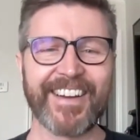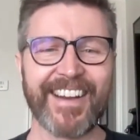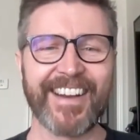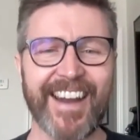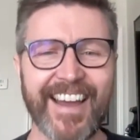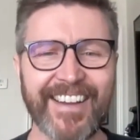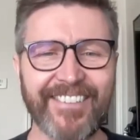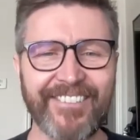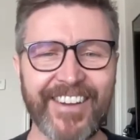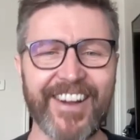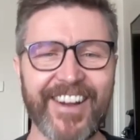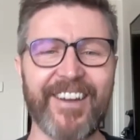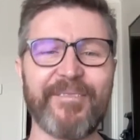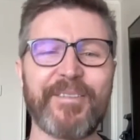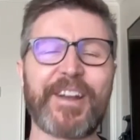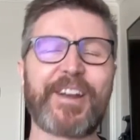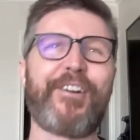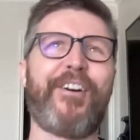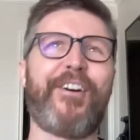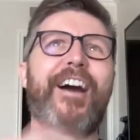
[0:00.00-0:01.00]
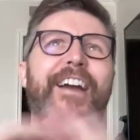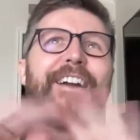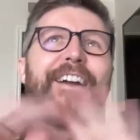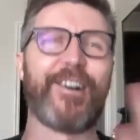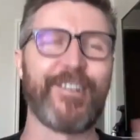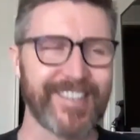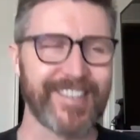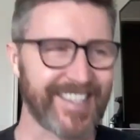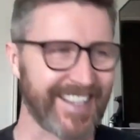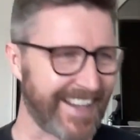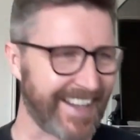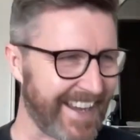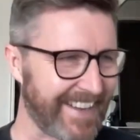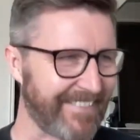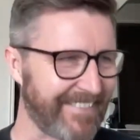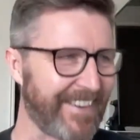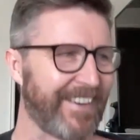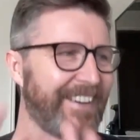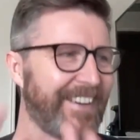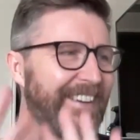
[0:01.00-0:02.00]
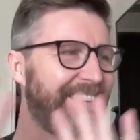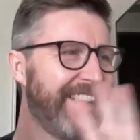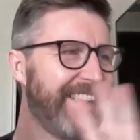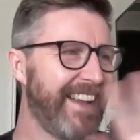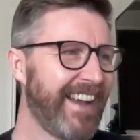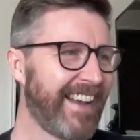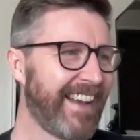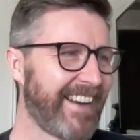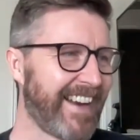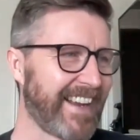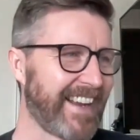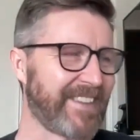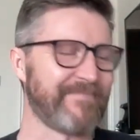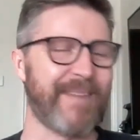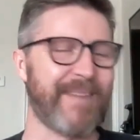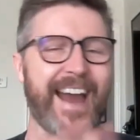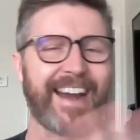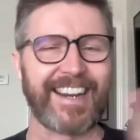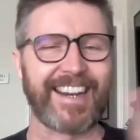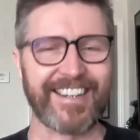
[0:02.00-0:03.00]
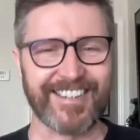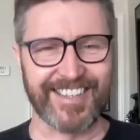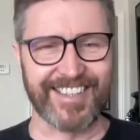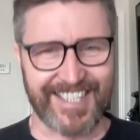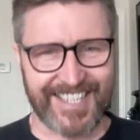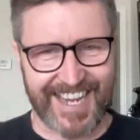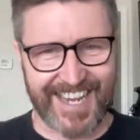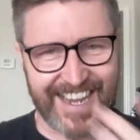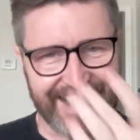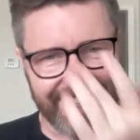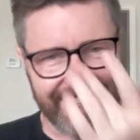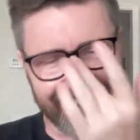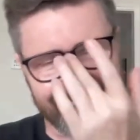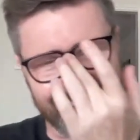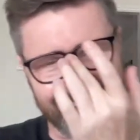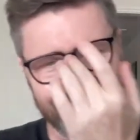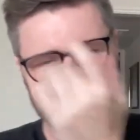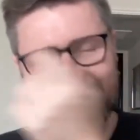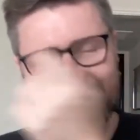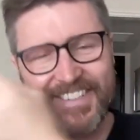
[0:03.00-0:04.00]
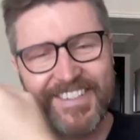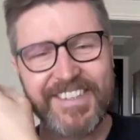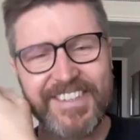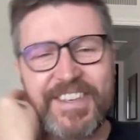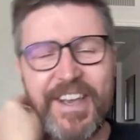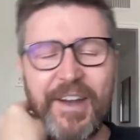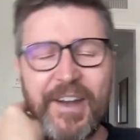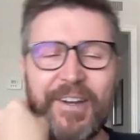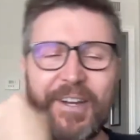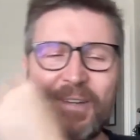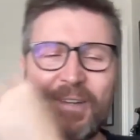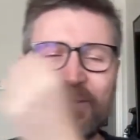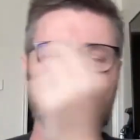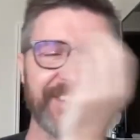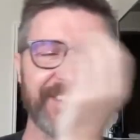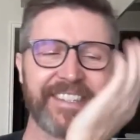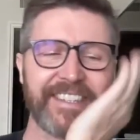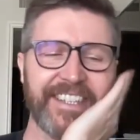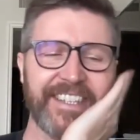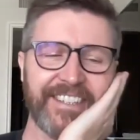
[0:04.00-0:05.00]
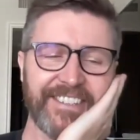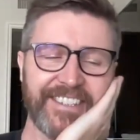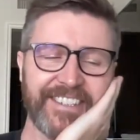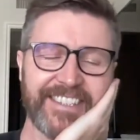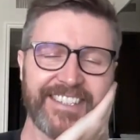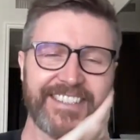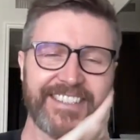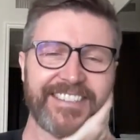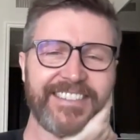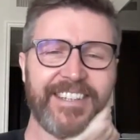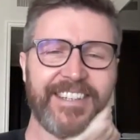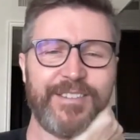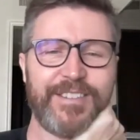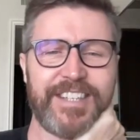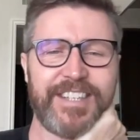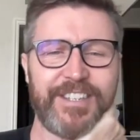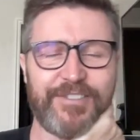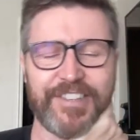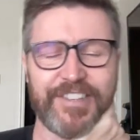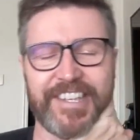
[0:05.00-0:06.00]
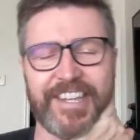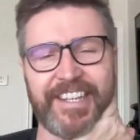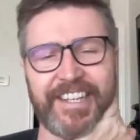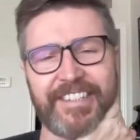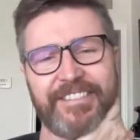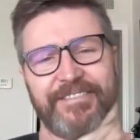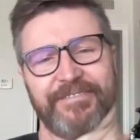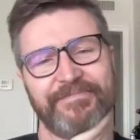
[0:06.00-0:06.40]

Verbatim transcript: like, we can't be crying constantly. We've got to, like, manage the tears. So it was interesting.